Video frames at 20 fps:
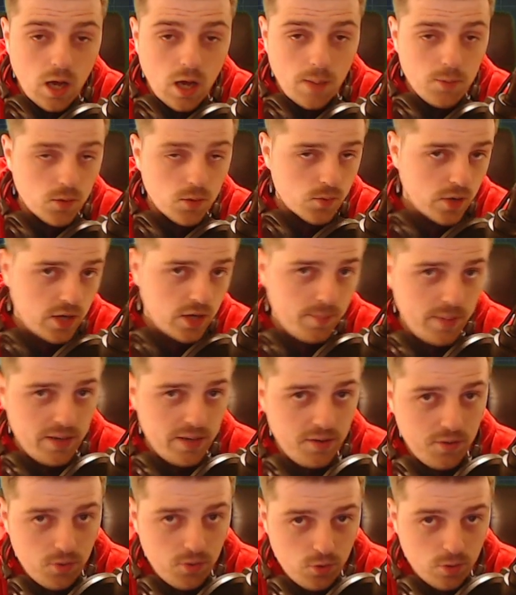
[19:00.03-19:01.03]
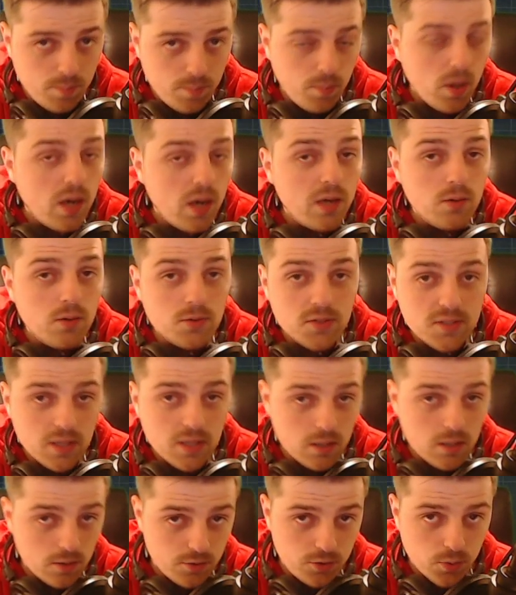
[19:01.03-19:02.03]
not recommending you to buy or
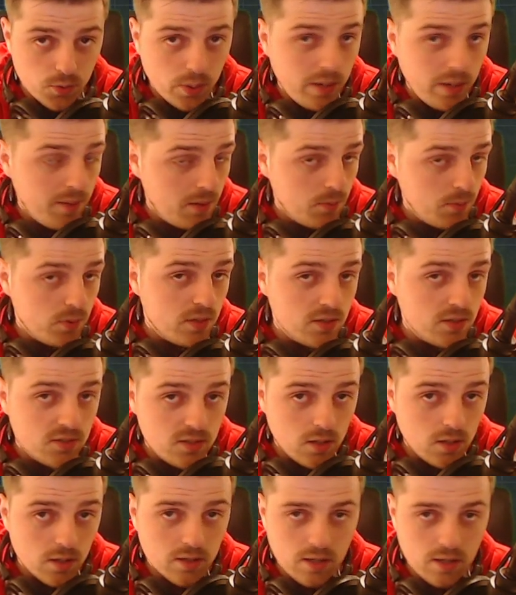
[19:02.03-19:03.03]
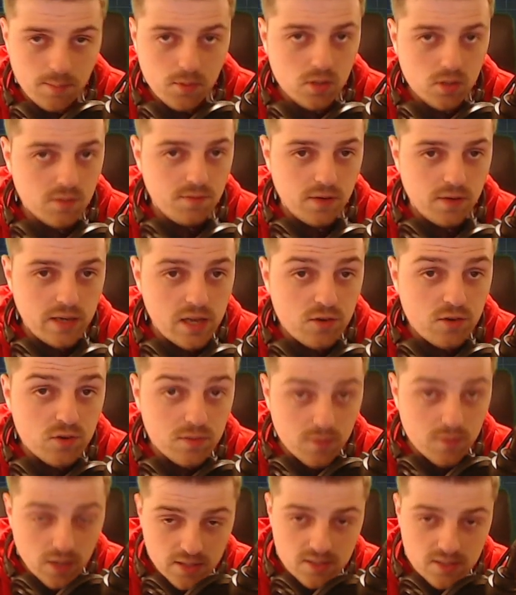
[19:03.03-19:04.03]
sell or do anything with this stock, and I'm not a financial
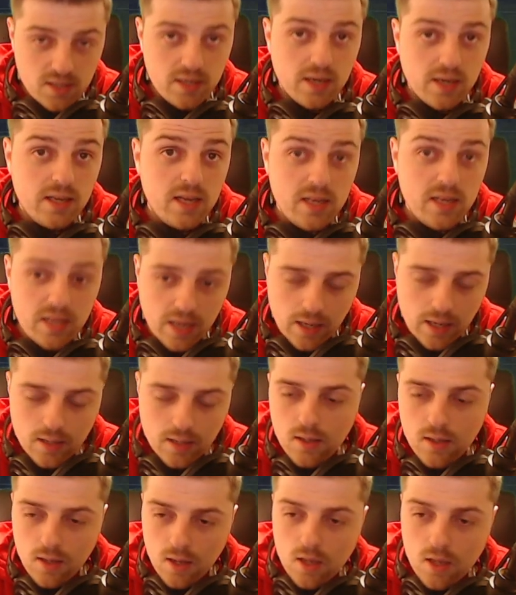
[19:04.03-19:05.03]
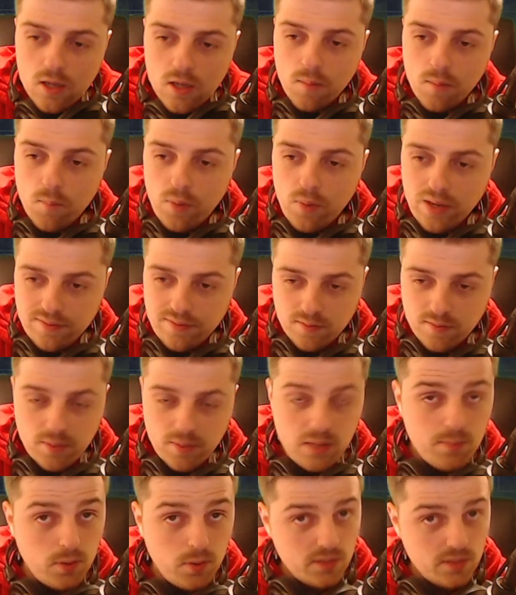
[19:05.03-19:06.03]
advisor, yada, yada, yada. But for
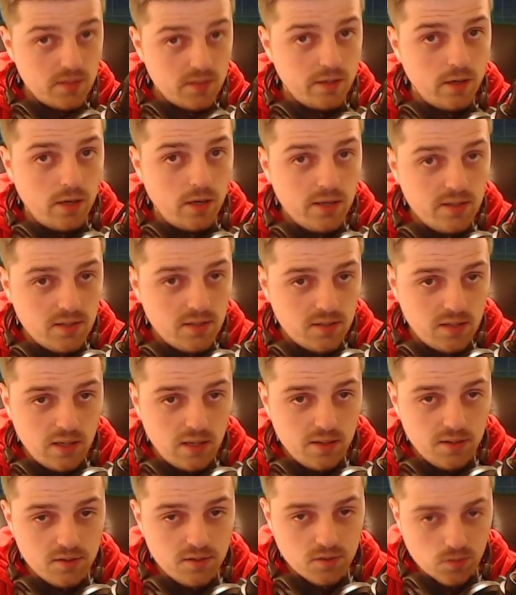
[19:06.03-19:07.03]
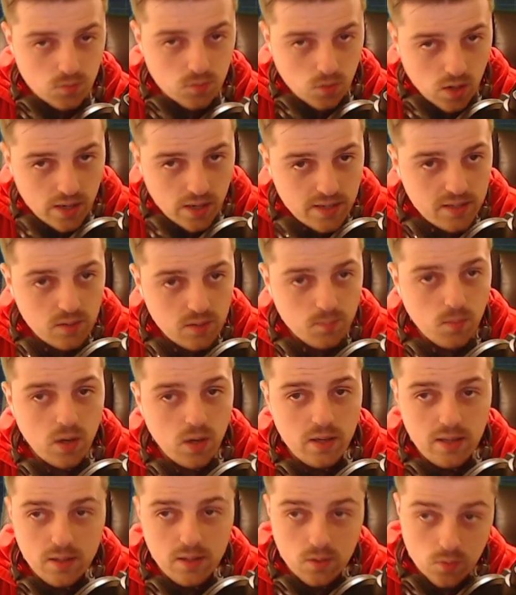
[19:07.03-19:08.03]
me personally, I see this grinding
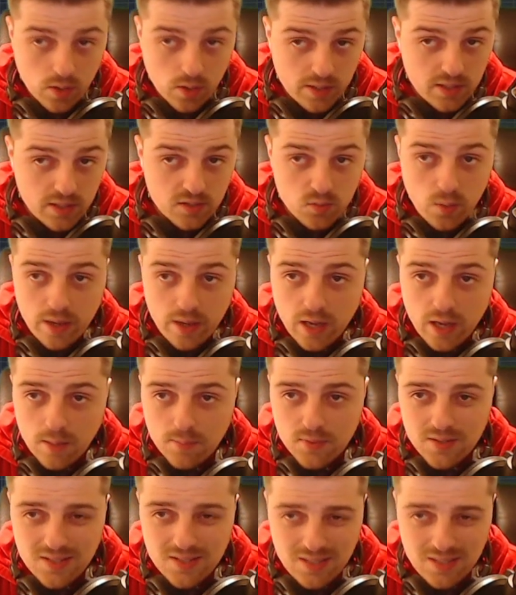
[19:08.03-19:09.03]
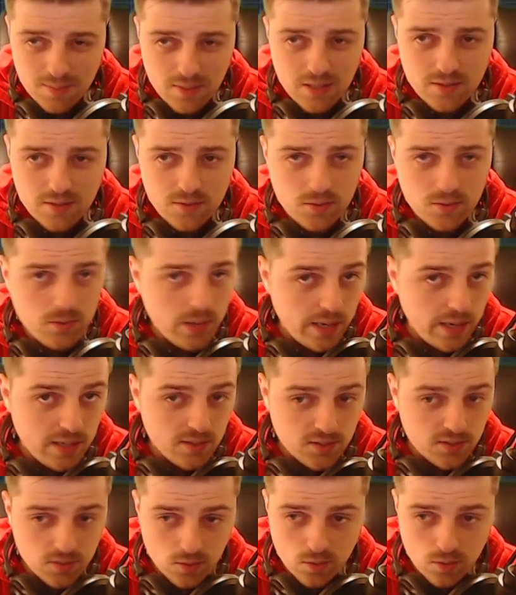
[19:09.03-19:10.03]
its way up, similar to
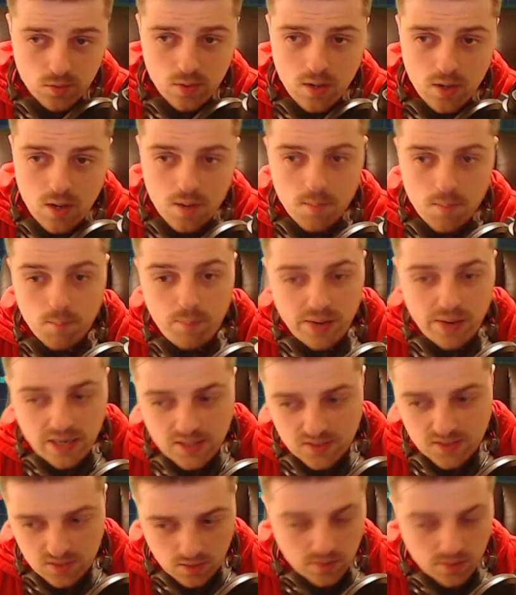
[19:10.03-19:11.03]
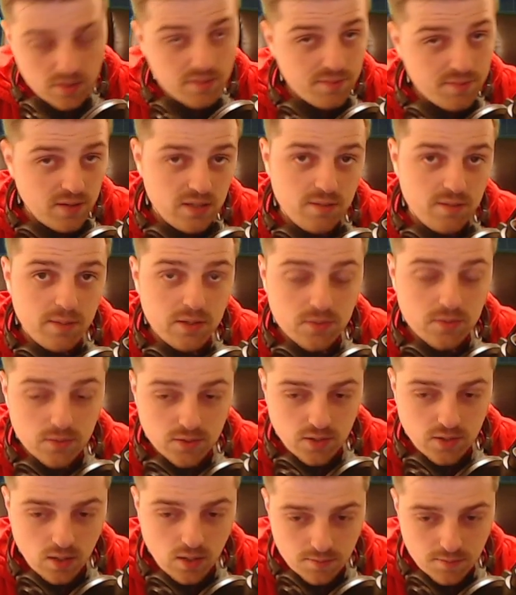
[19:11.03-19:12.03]
ASO, based on the
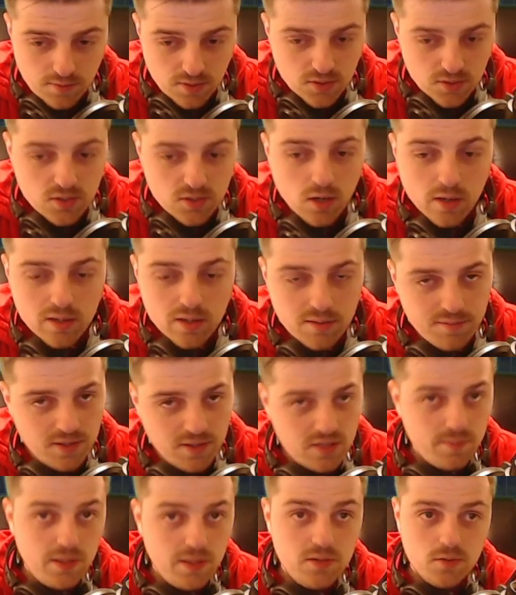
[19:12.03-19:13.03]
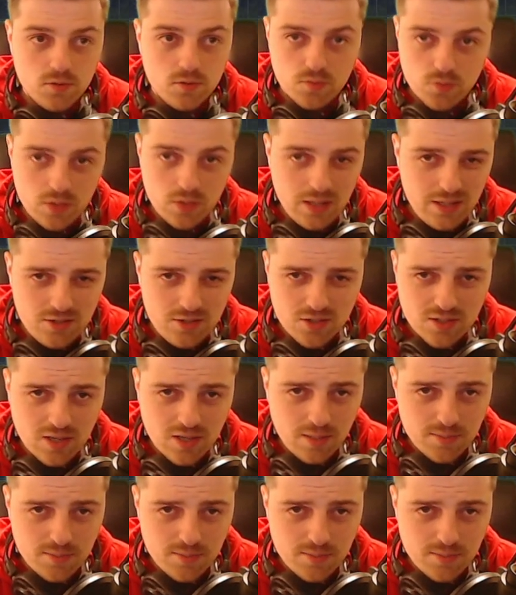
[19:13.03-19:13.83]
fundamentals of the stock. And the fundamentals really just comes